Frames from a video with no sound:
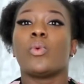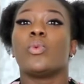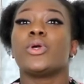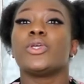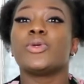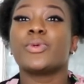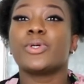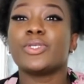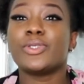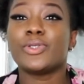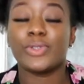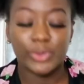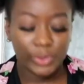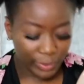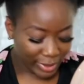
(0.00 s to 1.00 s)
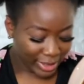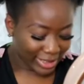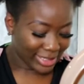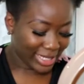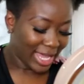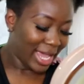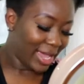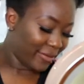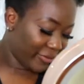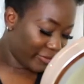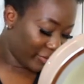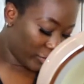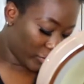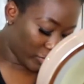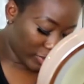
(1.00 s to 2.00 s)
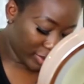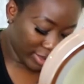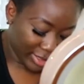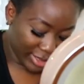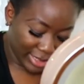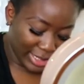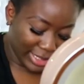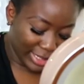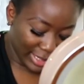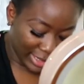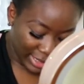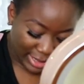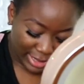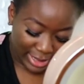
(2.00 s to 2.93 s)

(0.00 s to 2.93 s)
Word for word: What you wanna do is have your gele